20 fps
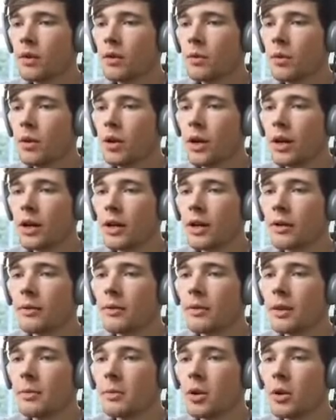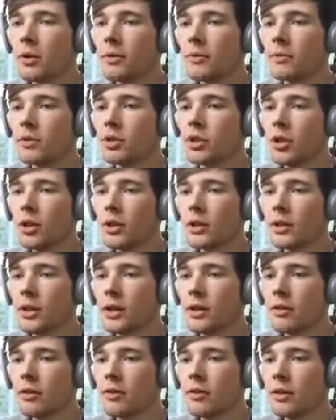Where are you? Come on, show
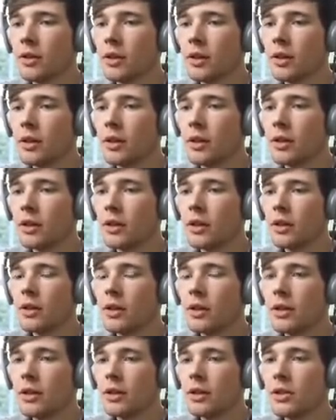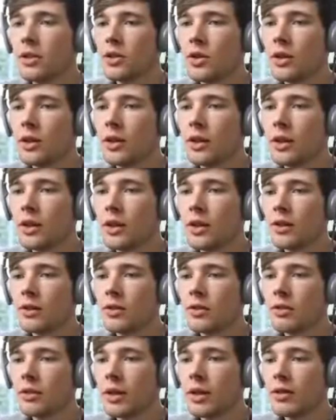yourself. He's not in there.
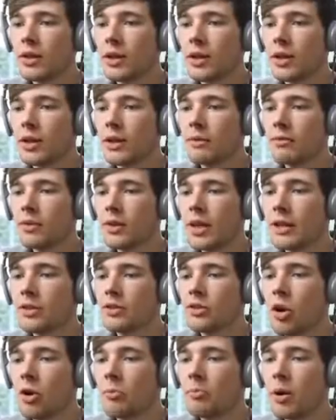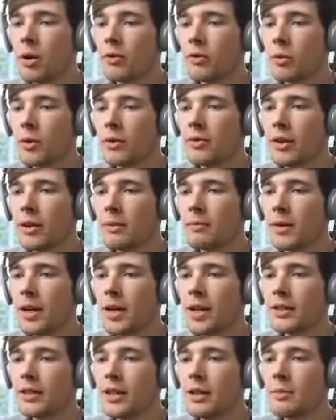He's not around here. Let's not bother with him,
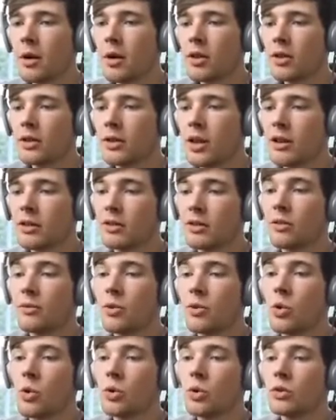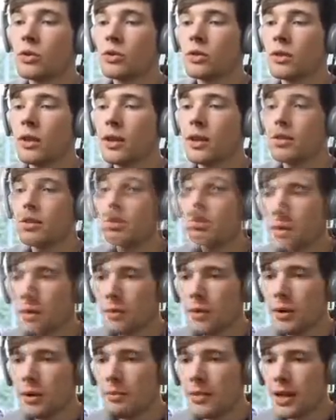unless he bothers us, of course. Unless he. Does. So
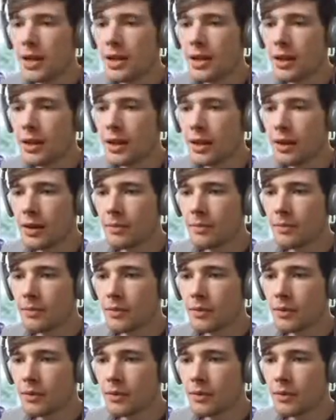if we make it